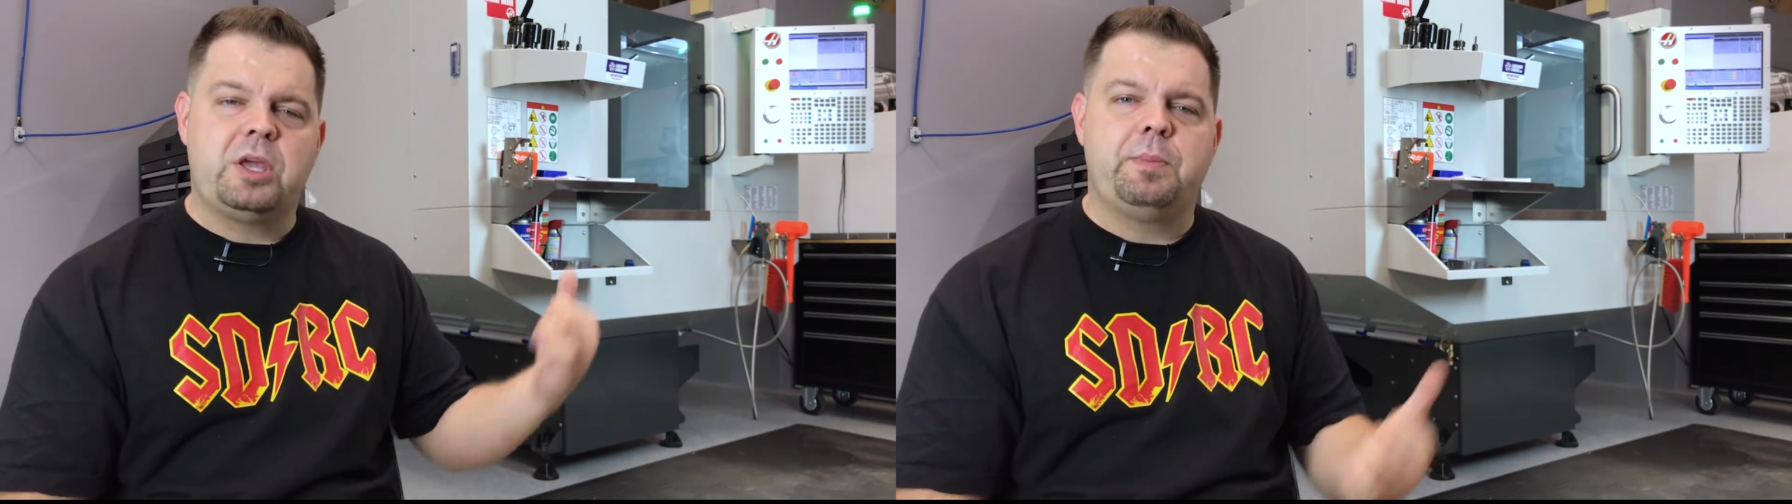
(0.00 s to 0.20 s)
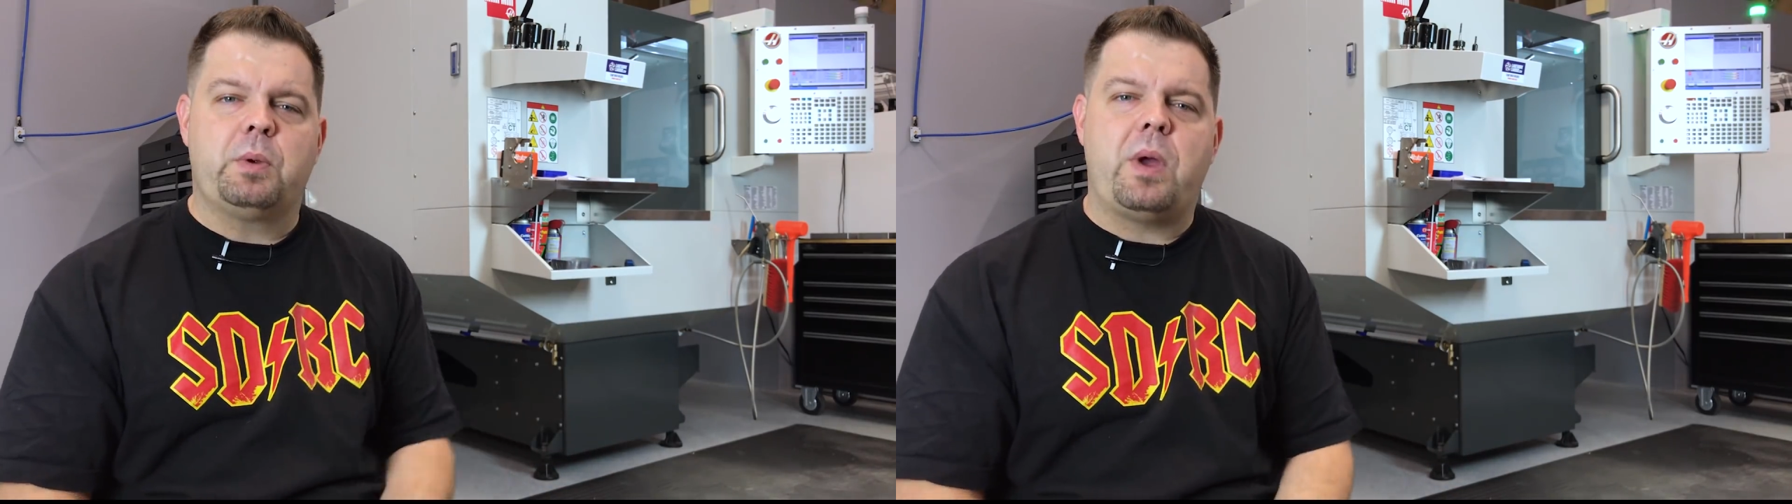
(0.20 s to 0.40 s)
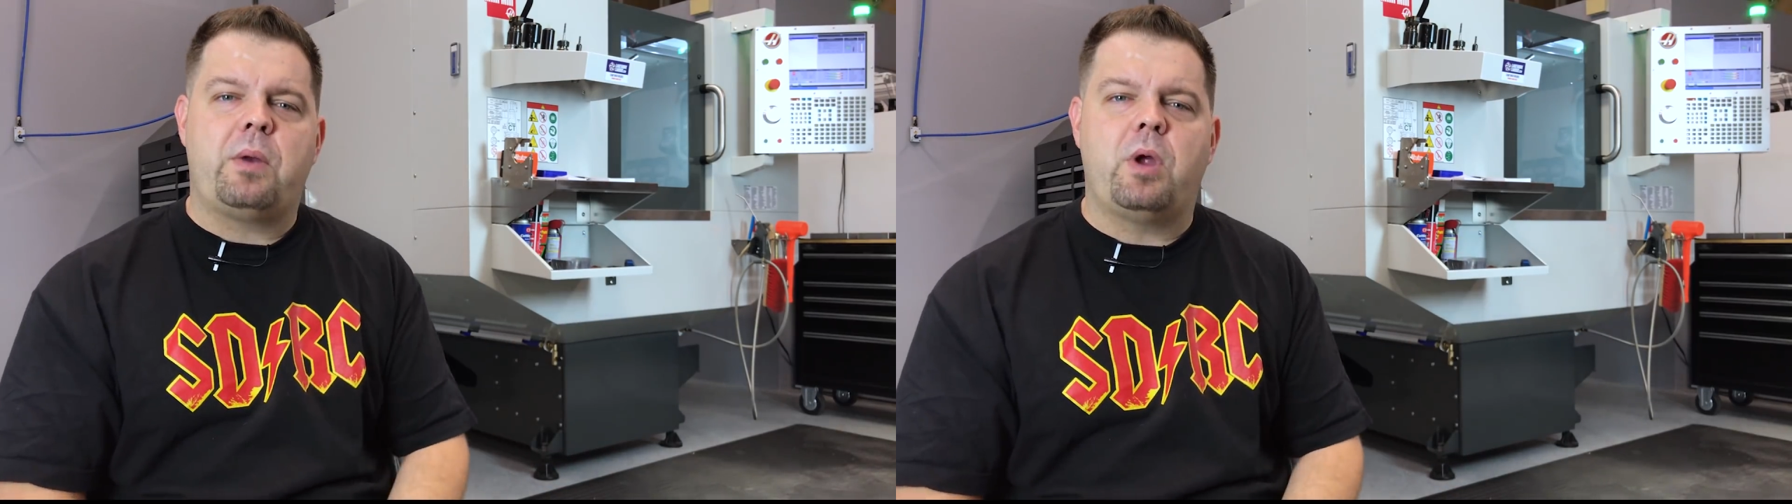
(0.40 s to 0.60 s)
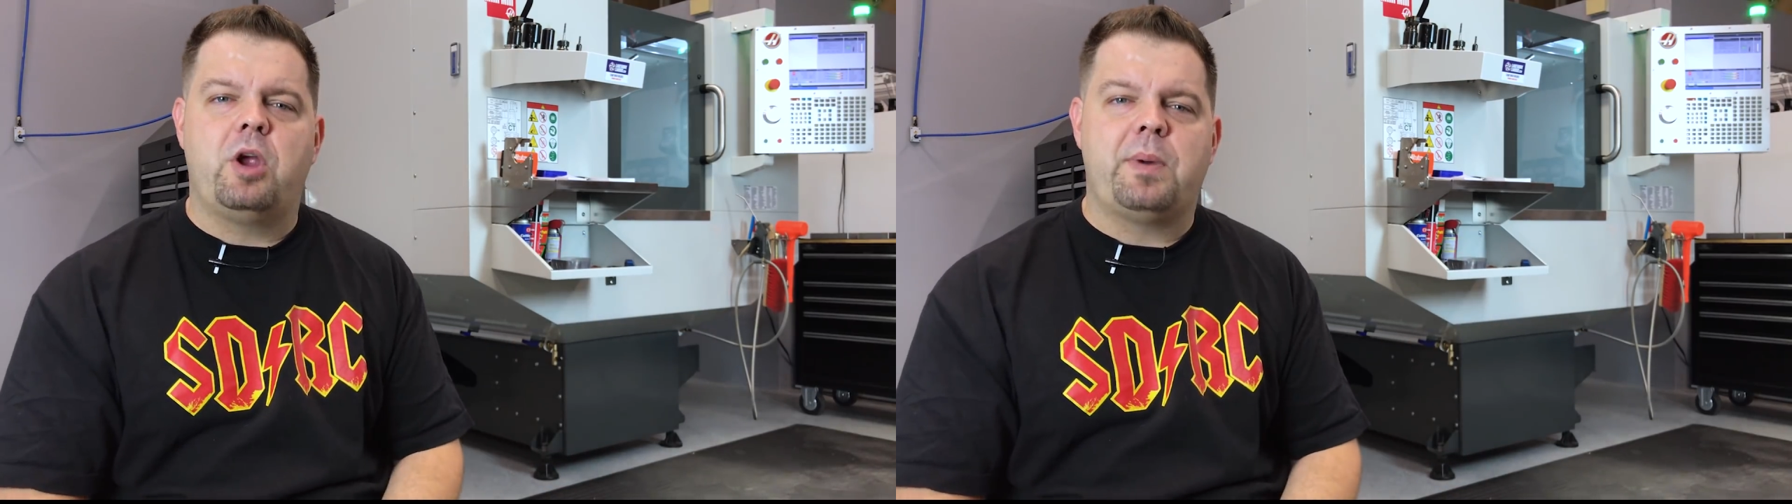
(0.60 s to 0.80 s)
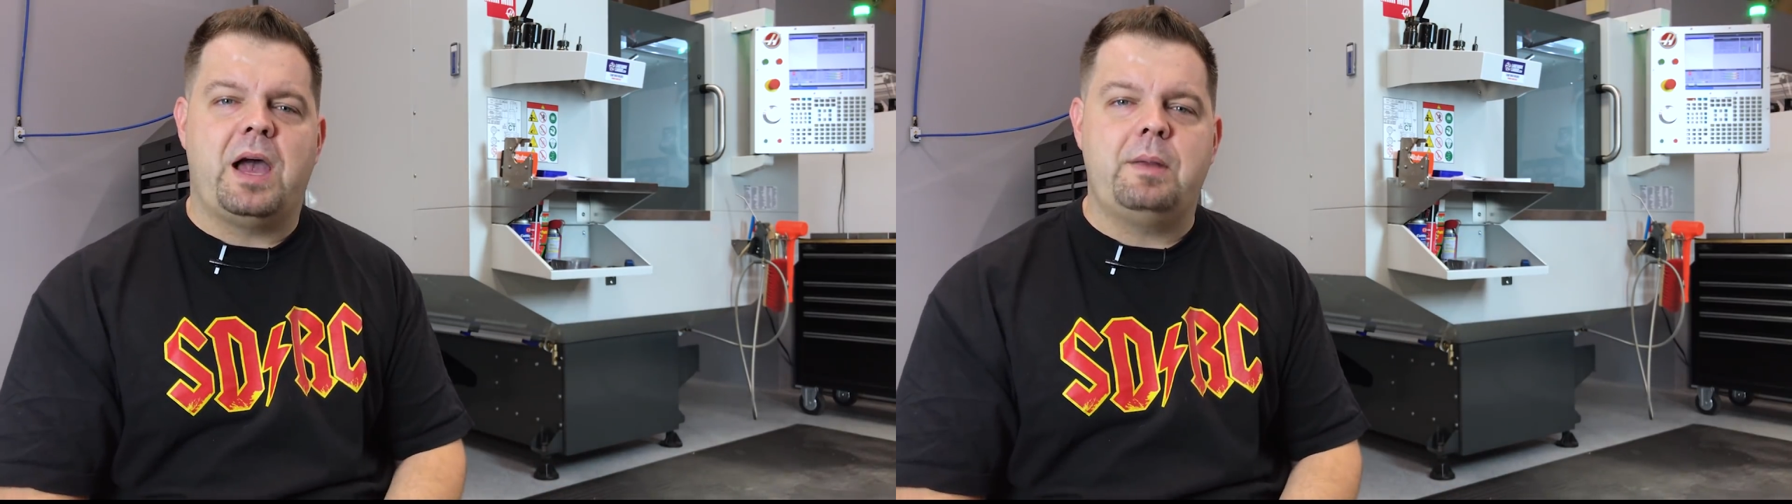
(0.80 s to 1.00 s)
could be ran right
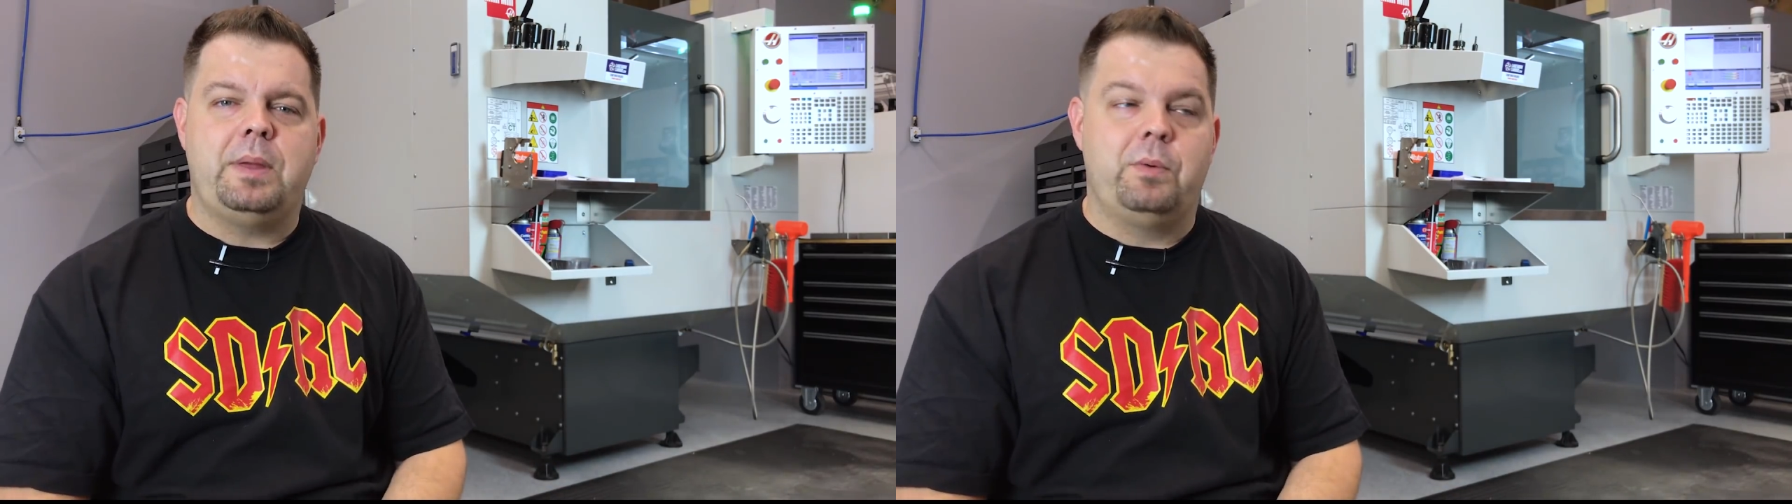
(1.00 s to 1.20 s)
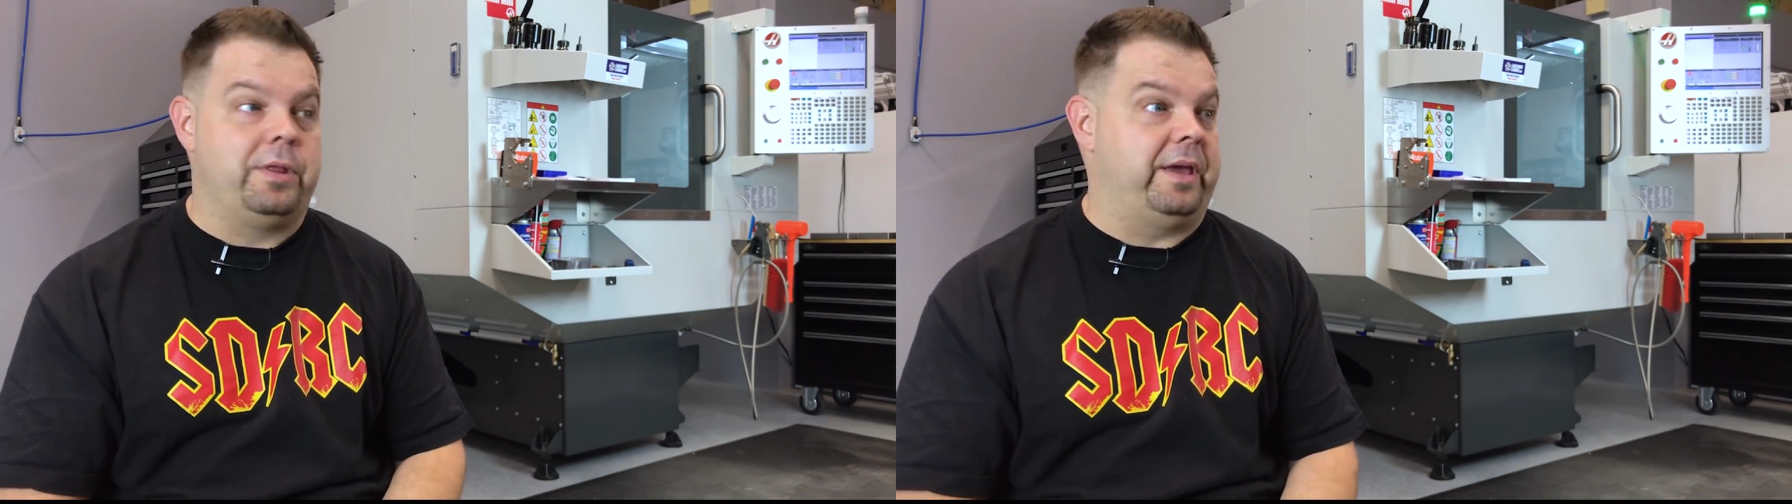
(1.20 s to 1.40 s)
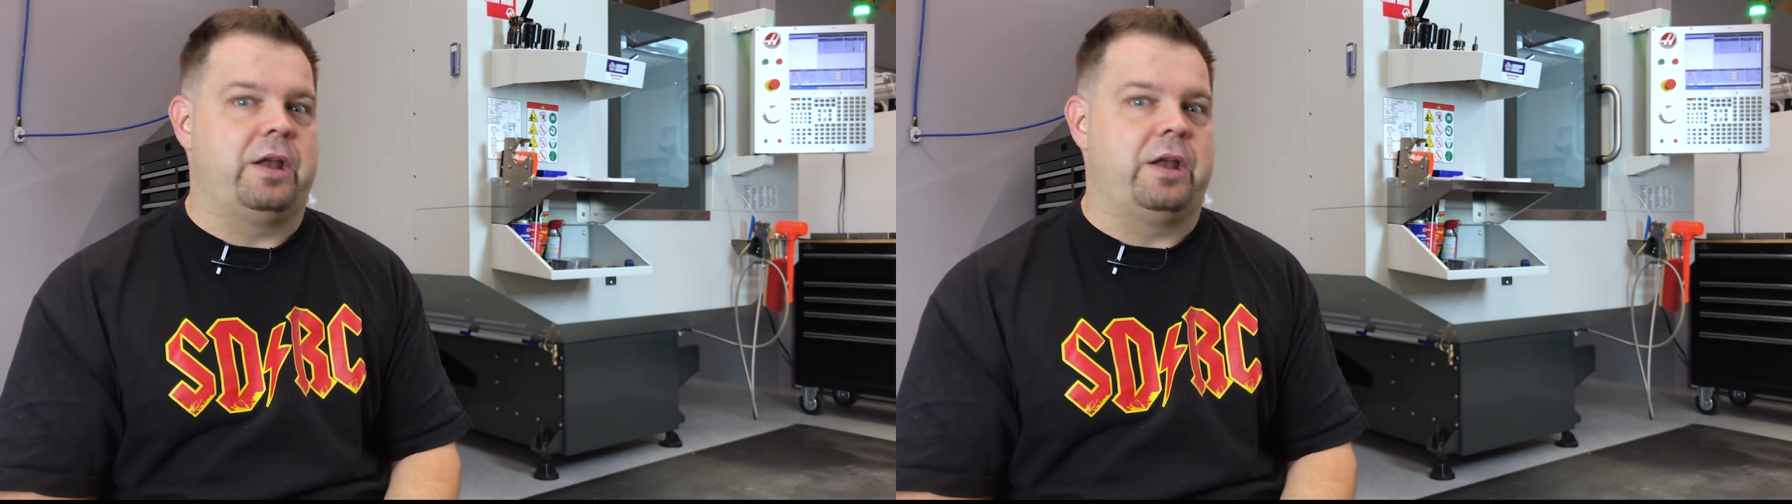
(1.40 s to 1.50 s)
here behind me with like,